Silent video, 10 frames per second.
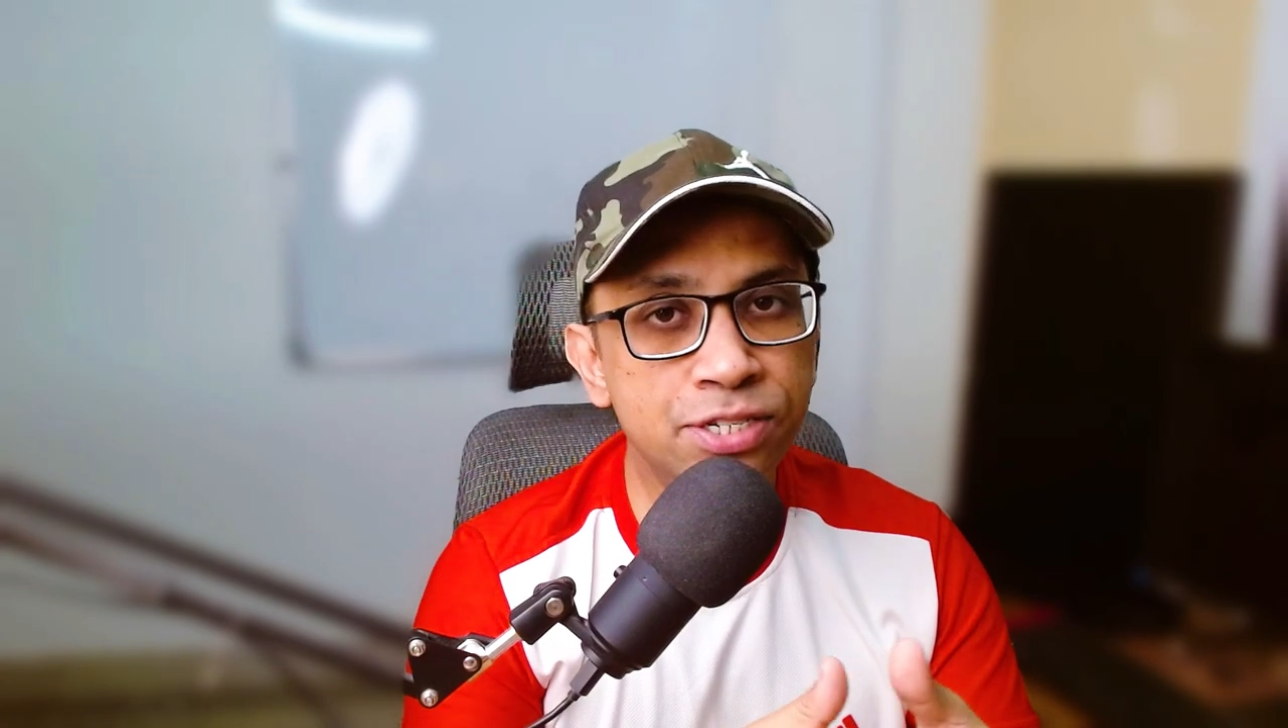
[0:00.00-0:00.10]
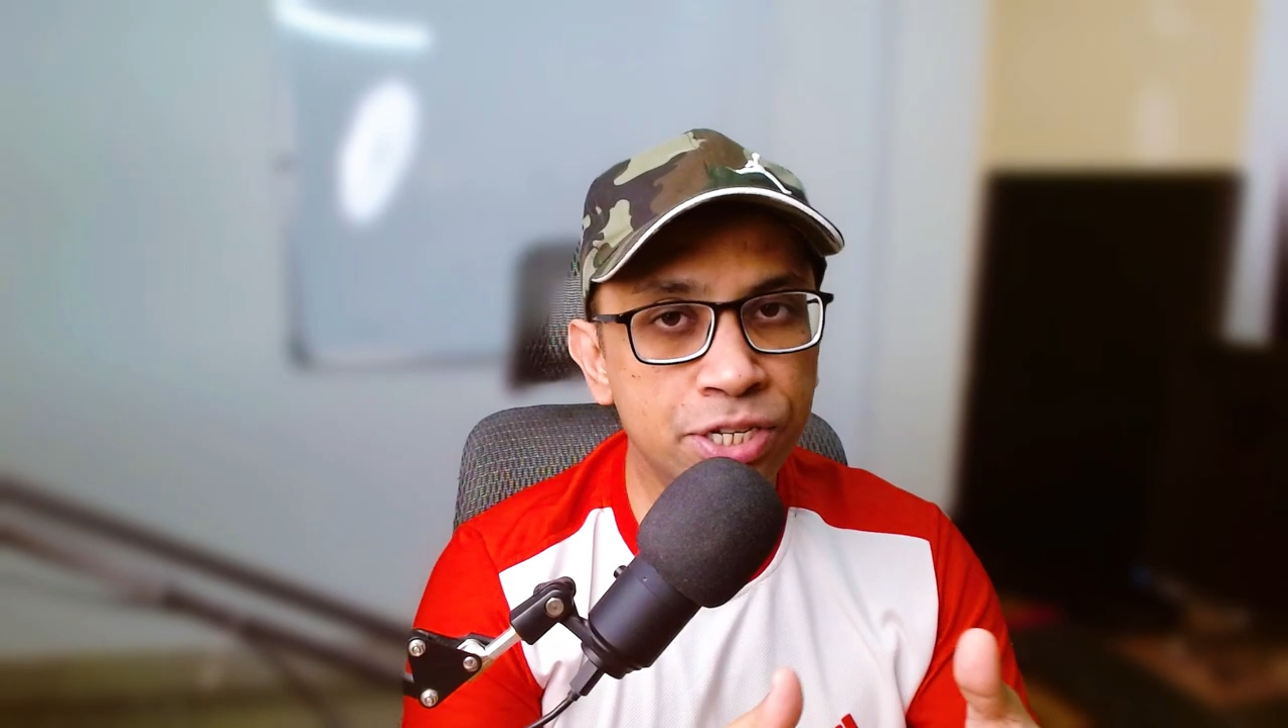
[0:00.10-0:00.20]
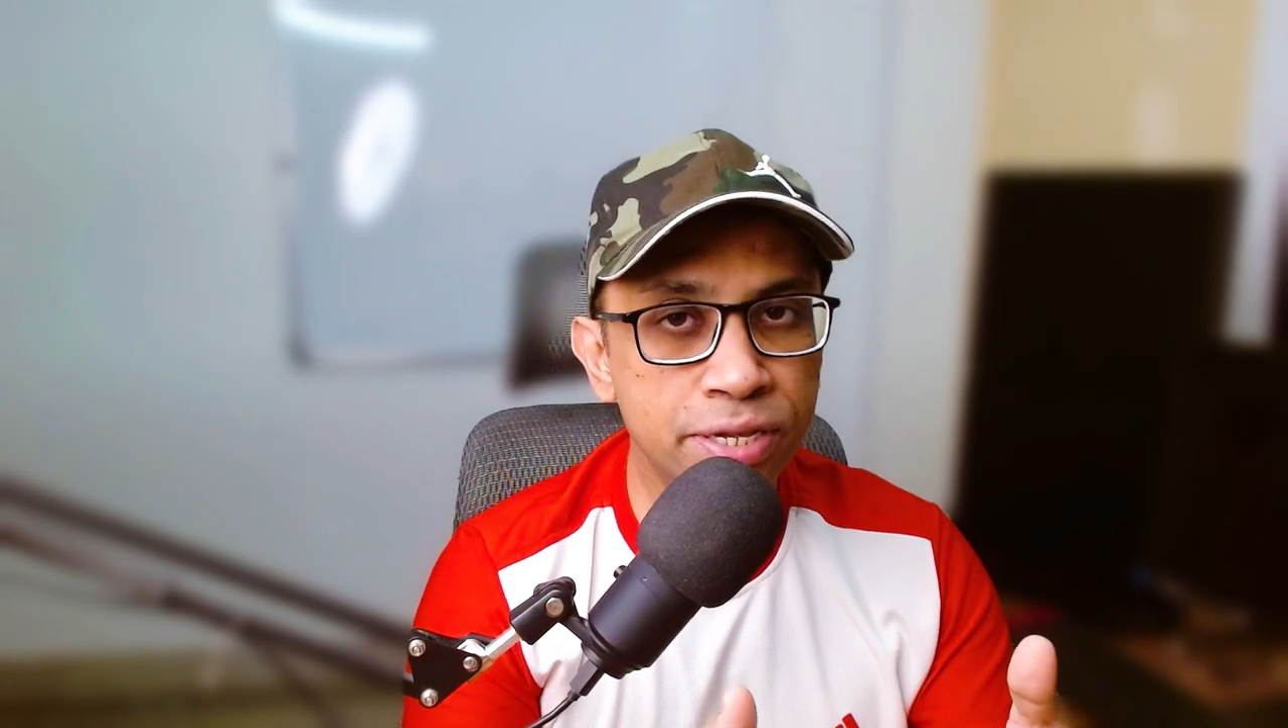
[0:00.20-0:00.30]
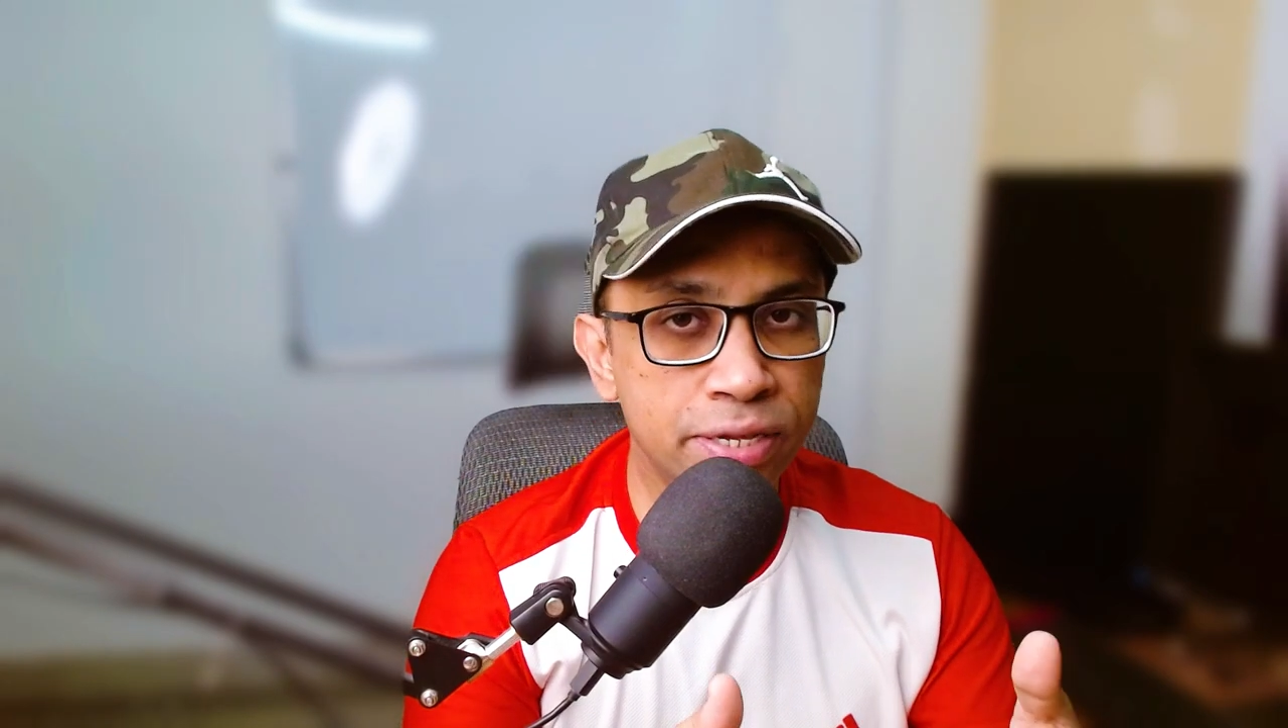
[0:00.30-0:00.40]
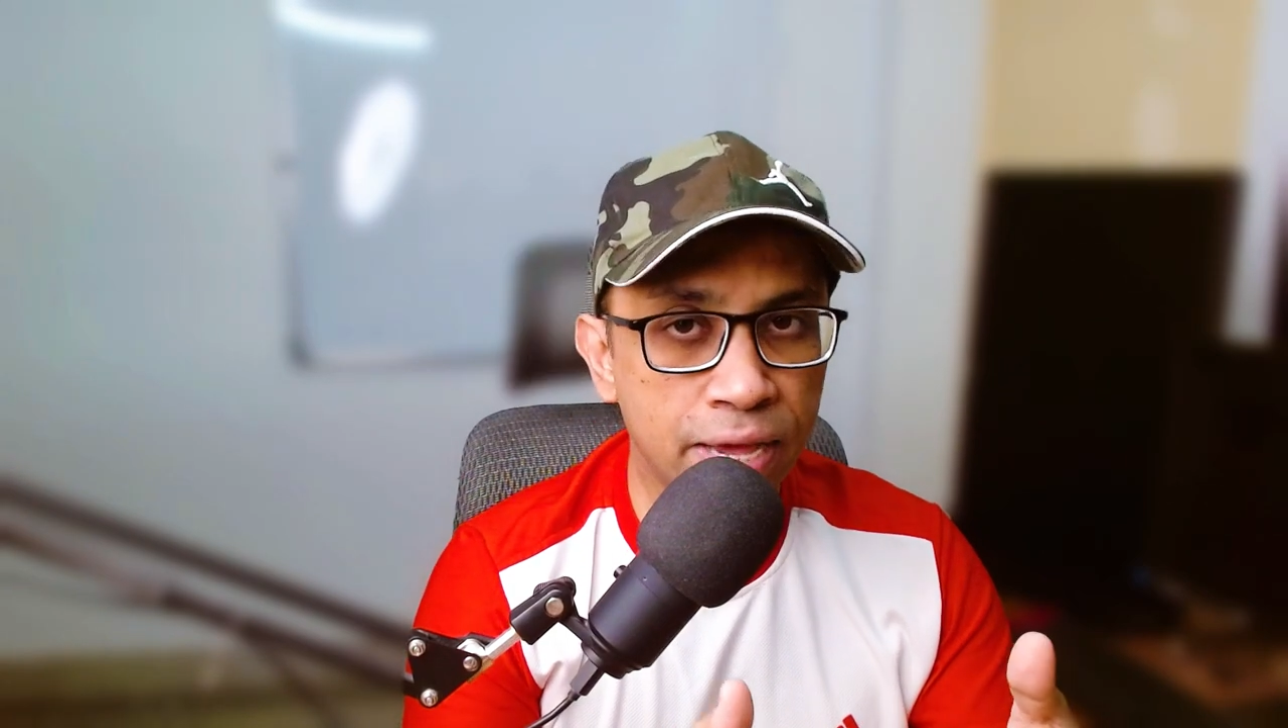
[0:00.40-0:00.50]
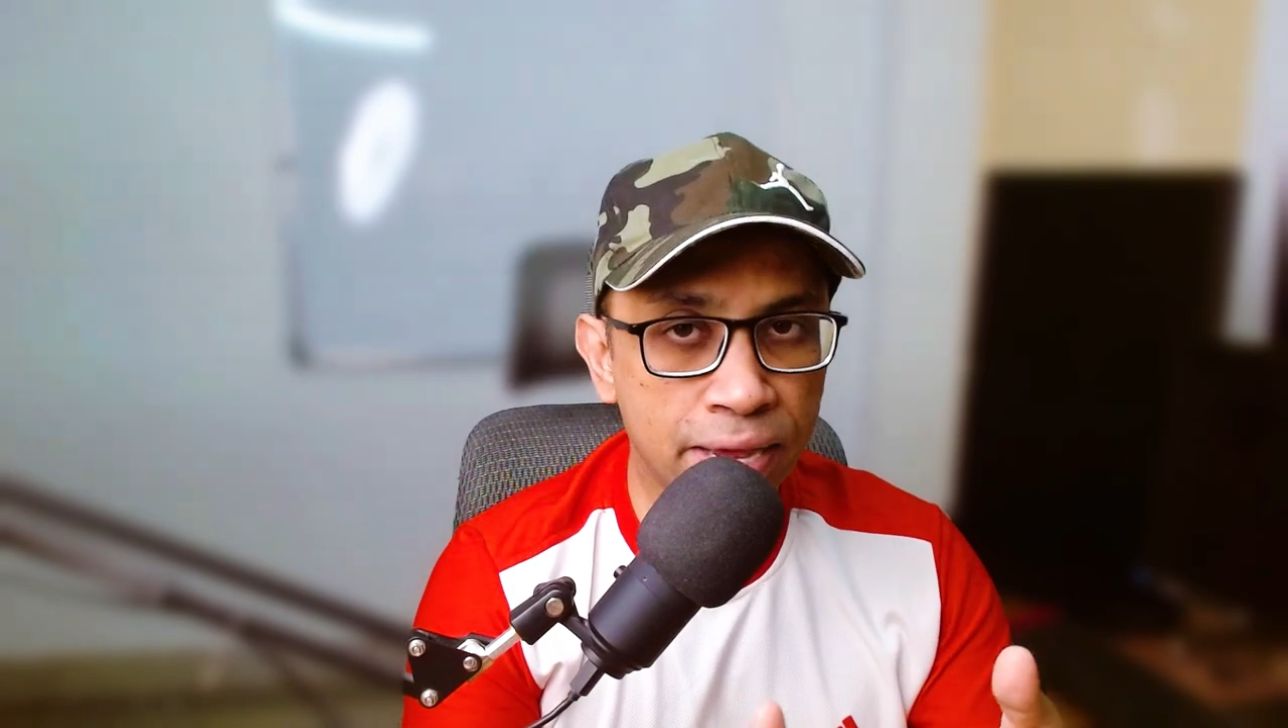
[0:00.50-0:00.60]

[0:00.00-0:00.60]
D,